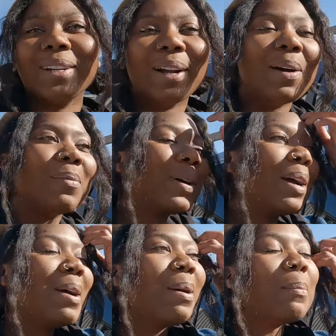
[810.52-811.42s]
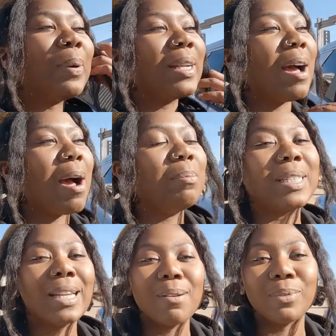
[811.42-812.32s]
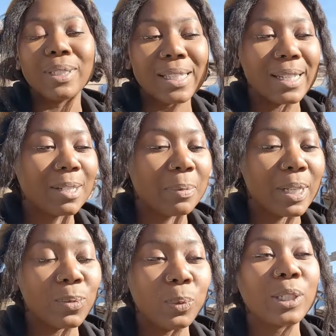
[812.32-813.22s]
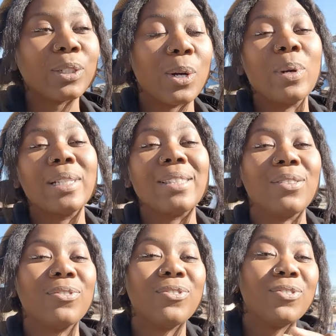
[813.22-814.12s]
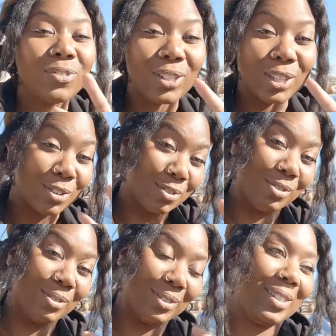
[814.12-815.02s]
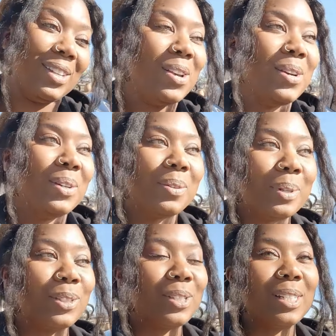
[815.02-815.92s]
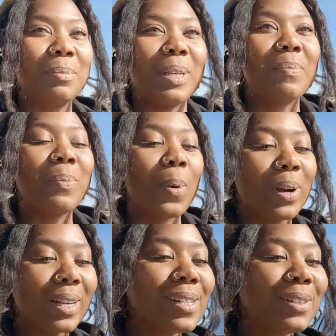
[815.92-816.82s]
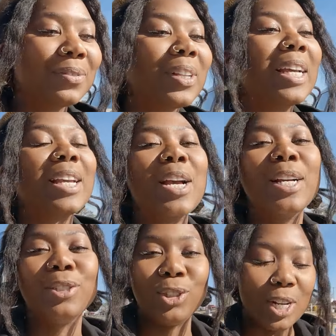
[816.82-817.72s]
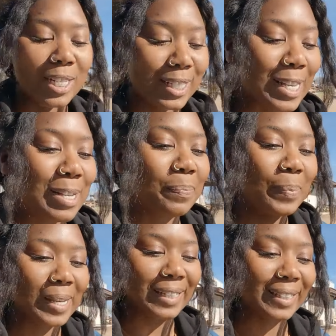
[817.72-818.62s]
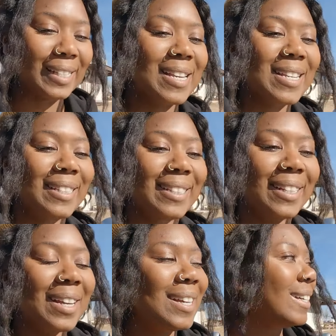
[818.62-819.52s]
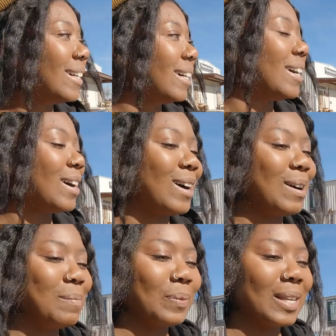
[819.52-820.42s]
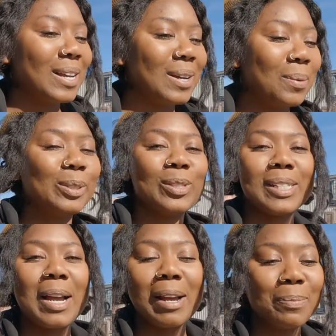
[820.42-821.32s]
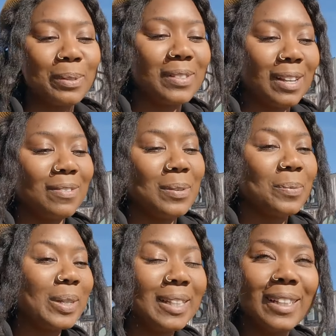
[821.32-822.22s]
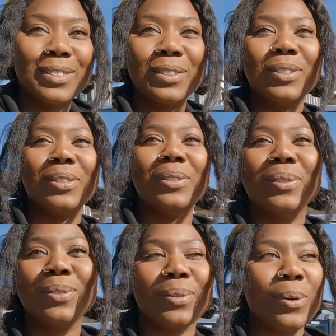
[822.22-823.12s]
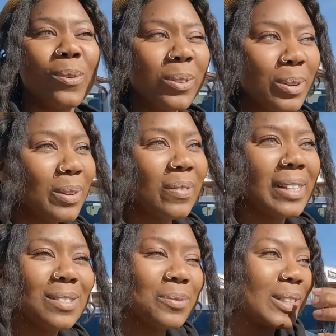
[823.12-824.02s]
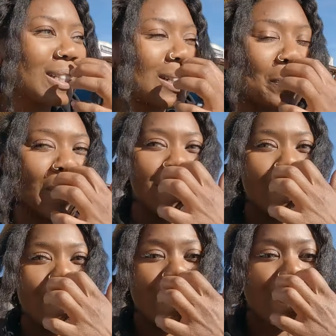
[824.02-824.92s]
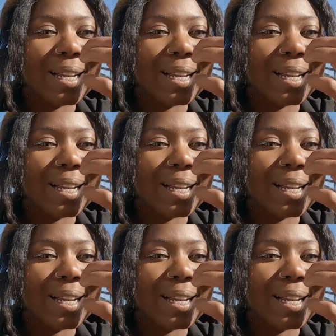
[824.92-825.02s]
Europe. But um, today I'm really excited because we are going to the fields which is going to be more of like junking, picking, um, which is the type of stuff that we like to do. So hopefully we'll find some really good pricing.